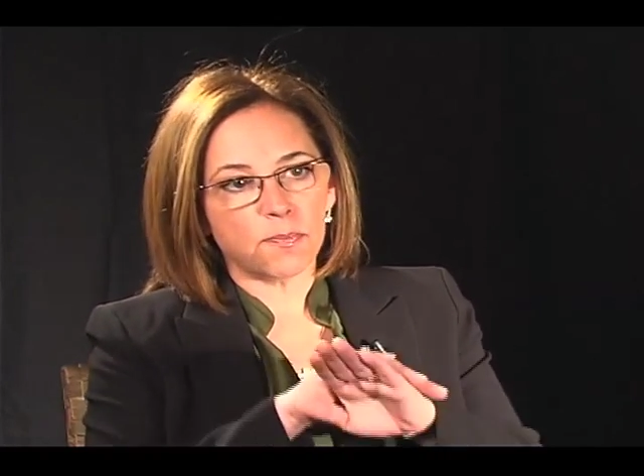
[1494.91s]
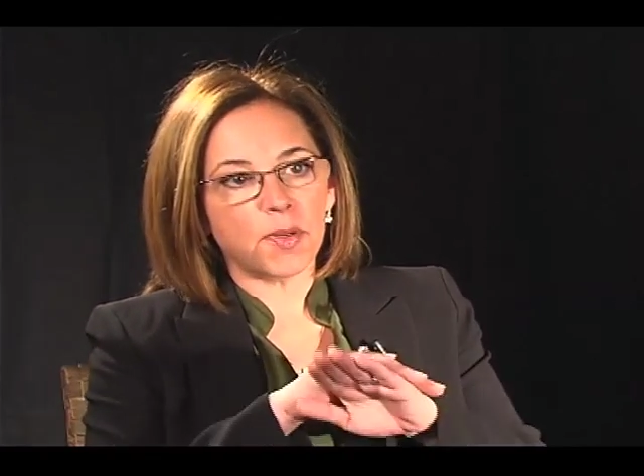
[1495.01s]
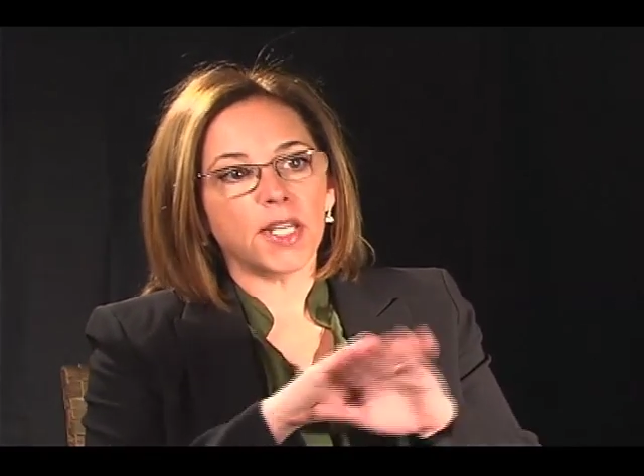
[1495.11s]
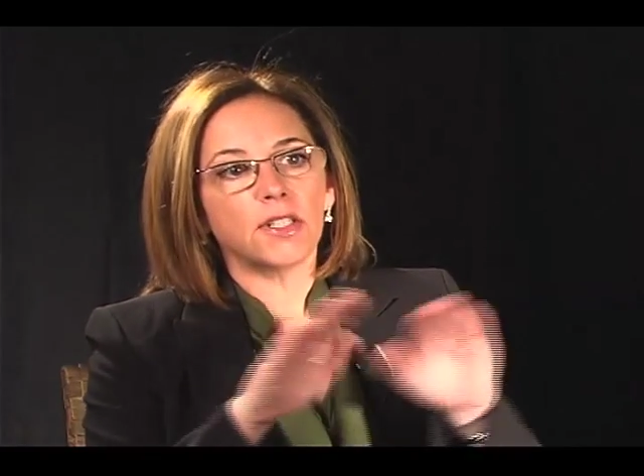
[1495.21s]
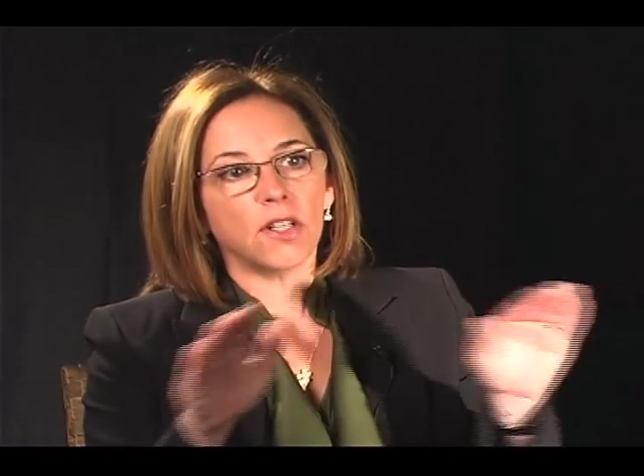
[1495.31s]

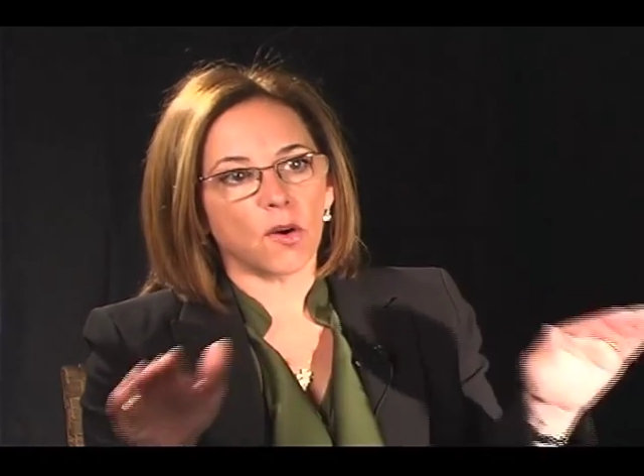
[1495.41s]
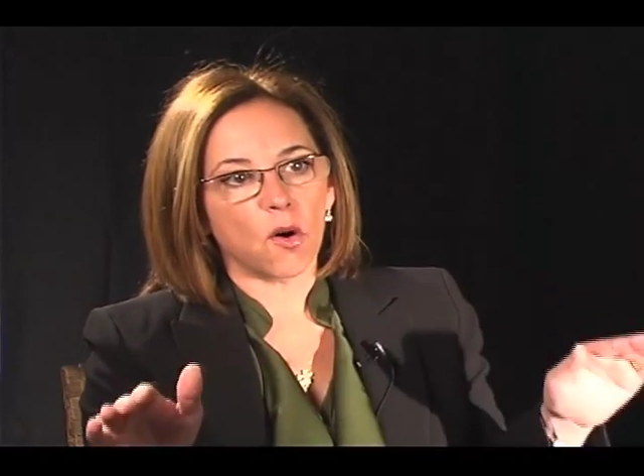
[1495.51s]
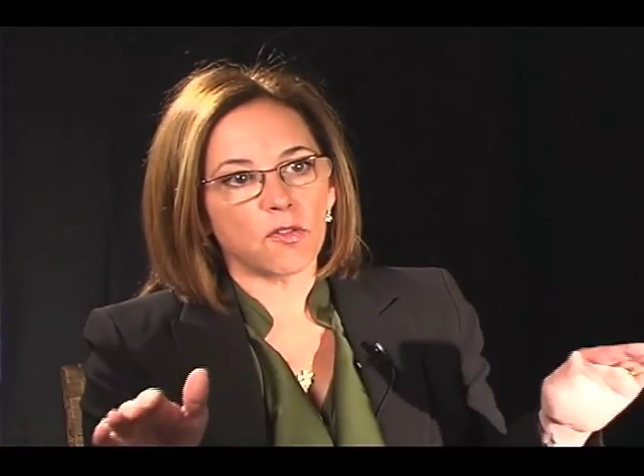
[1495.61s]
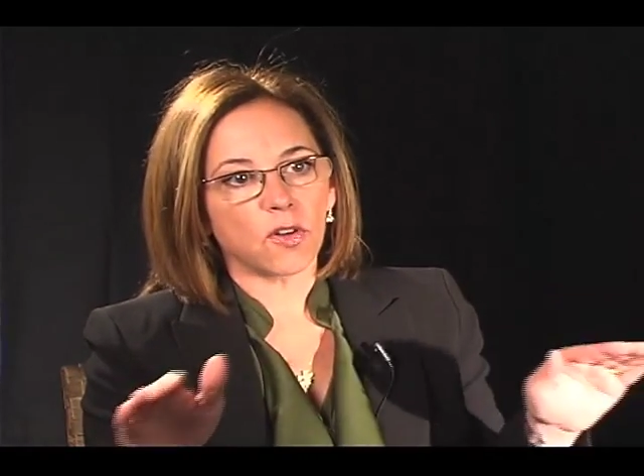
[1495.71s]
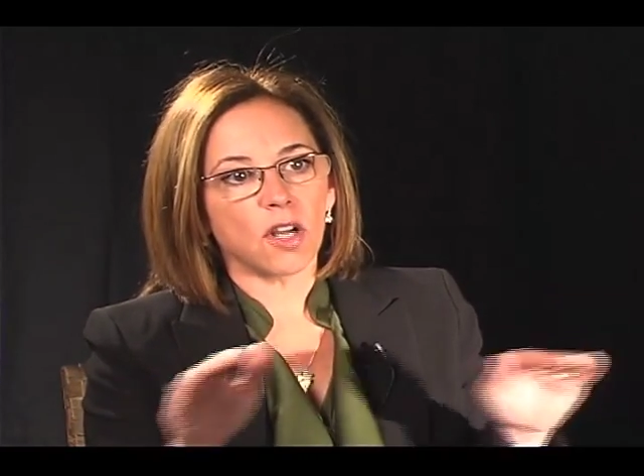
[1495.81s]
big,
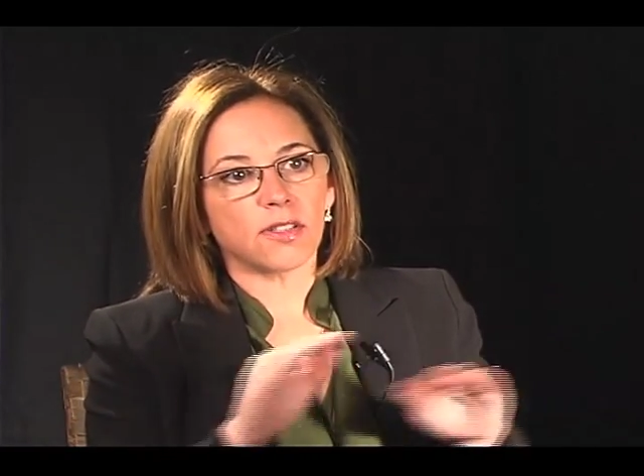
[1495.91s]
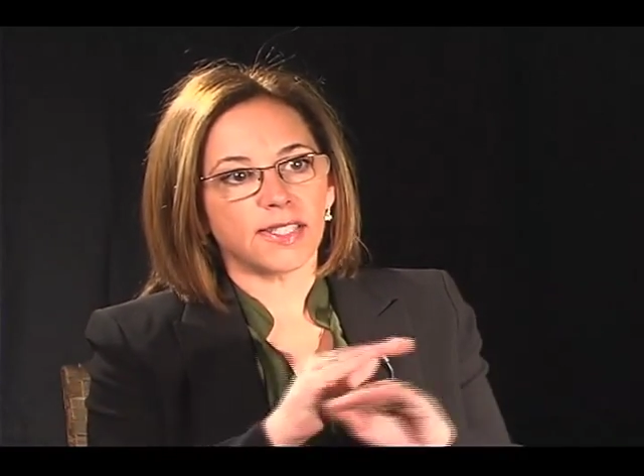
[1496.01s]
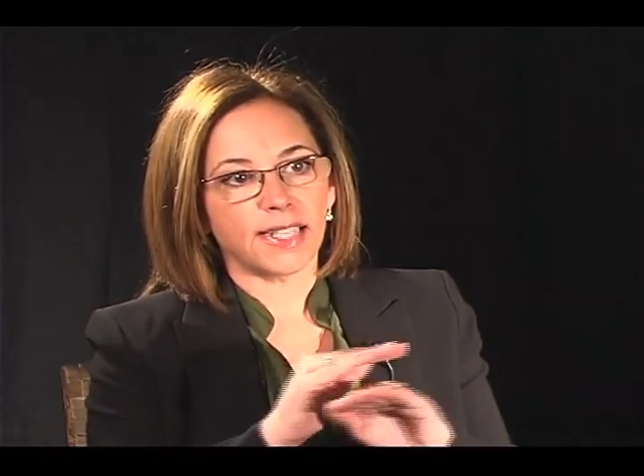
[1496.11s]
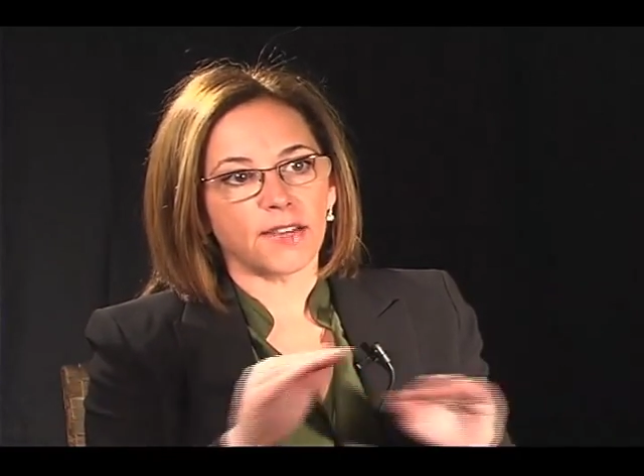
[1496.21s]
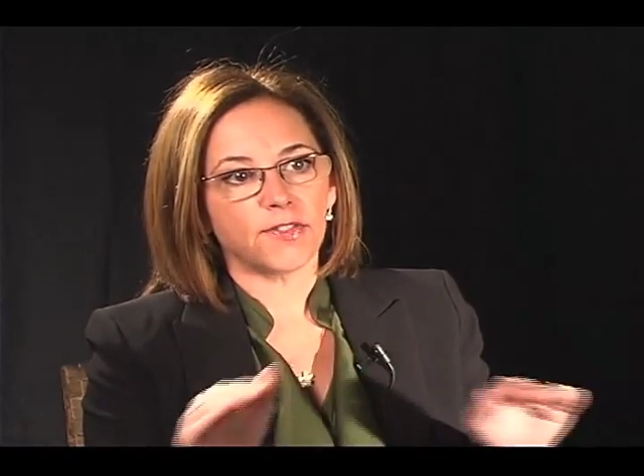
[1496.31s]
overall
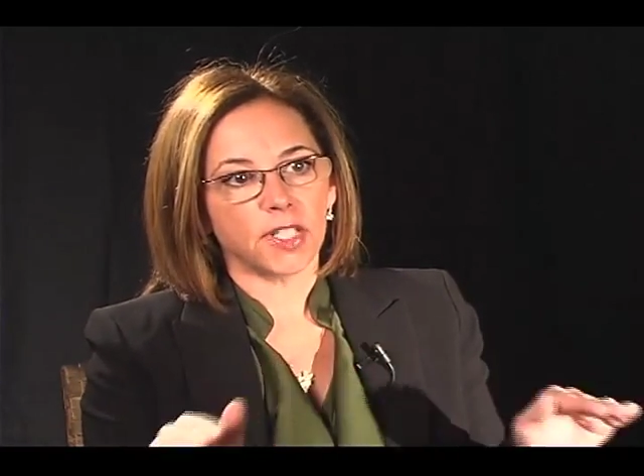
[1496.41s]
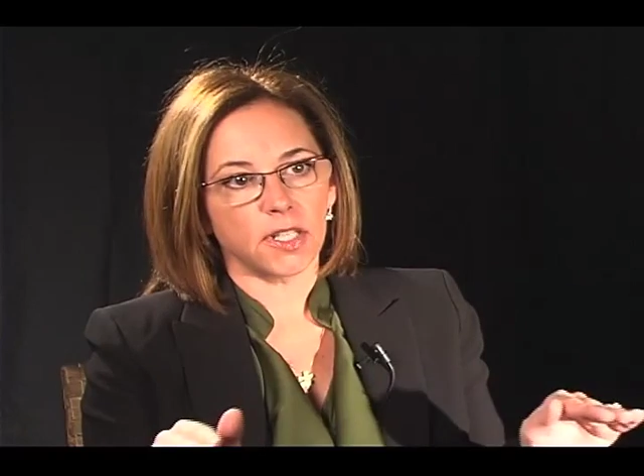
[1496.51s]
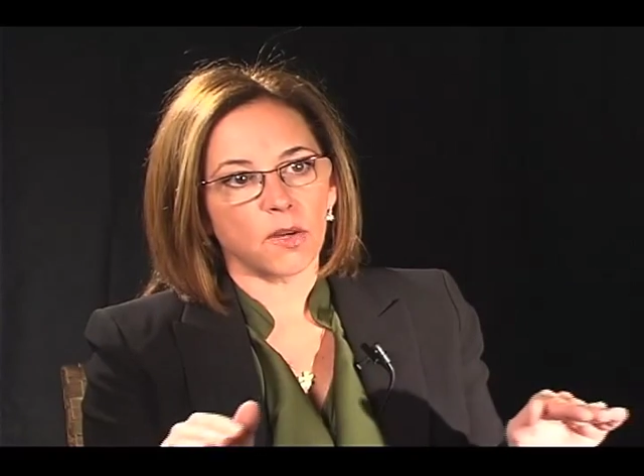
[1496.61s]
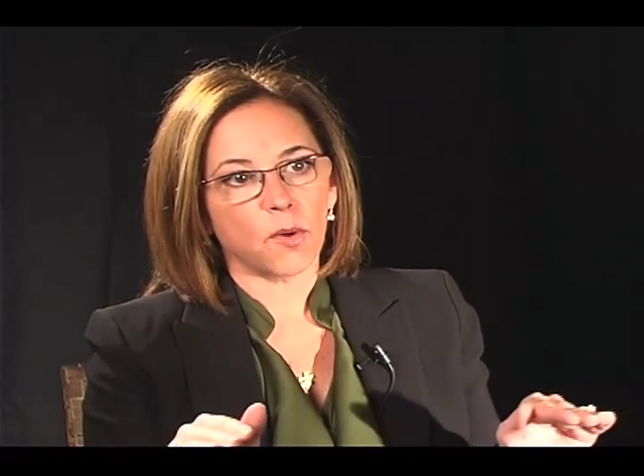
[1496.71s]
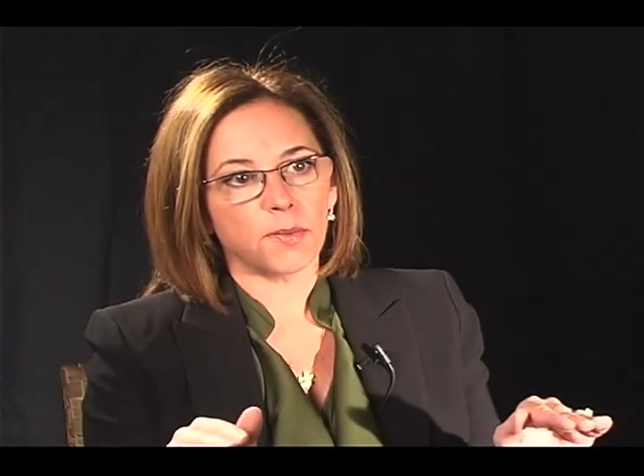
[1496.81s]

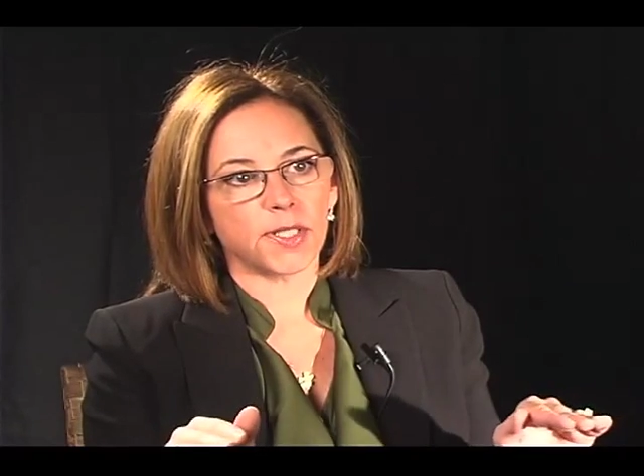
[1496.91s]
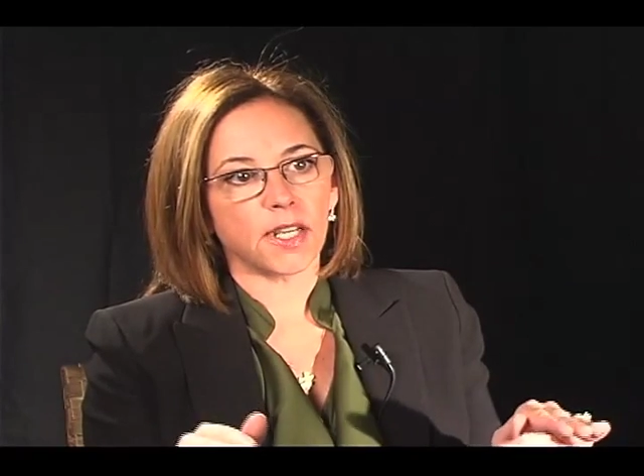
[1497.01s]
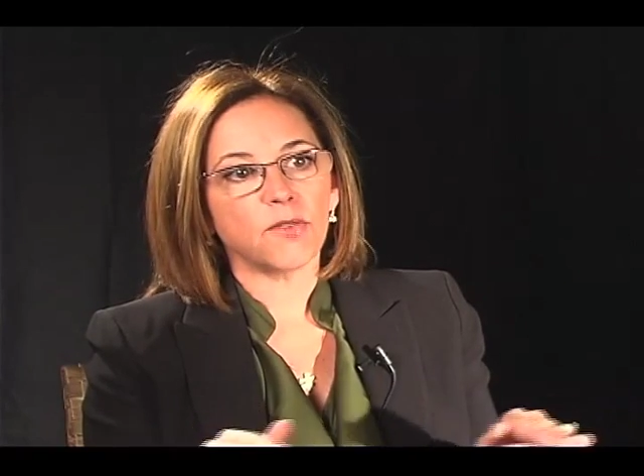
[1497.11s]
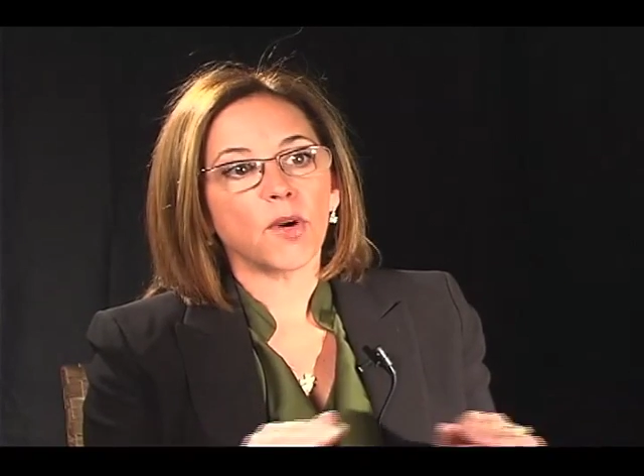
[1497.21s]
safety website.